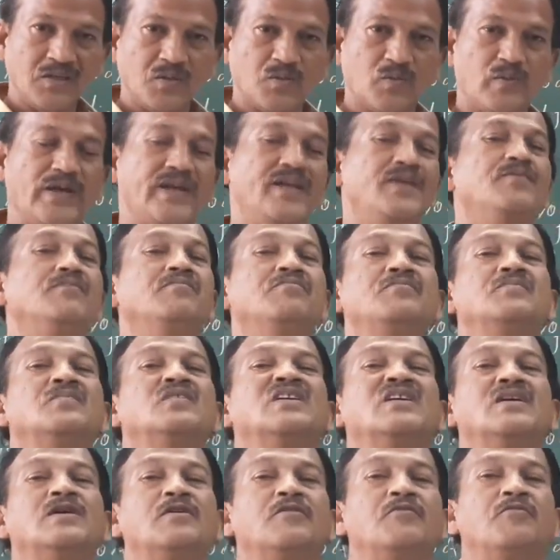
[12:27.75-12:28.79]
When
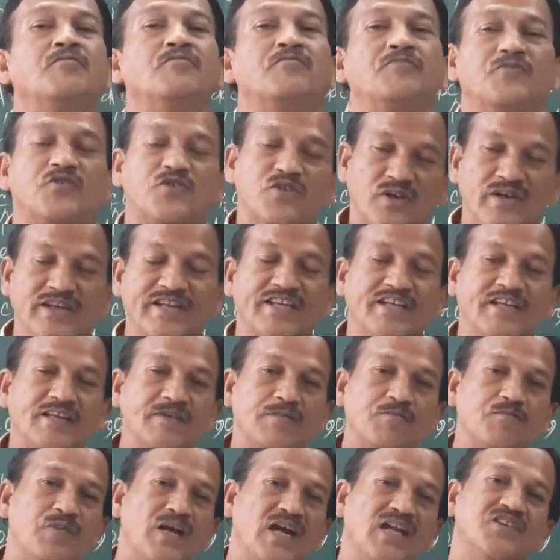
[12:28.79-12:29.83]
drawer
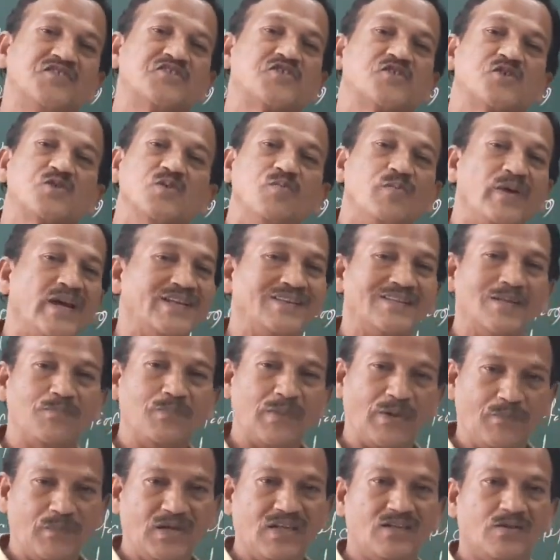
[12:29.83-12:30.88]
fails to make the
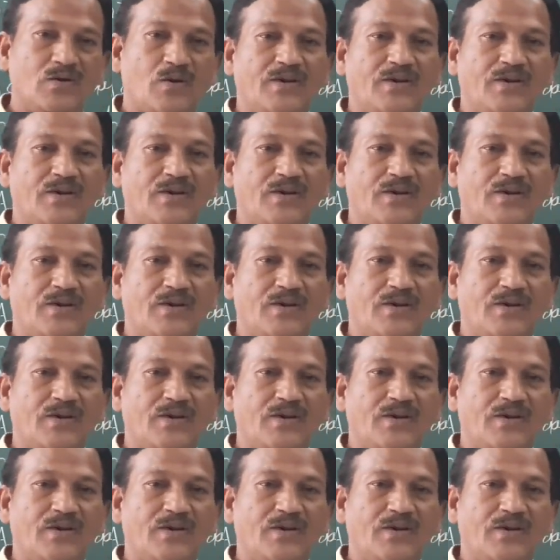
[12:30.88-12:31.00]
payment,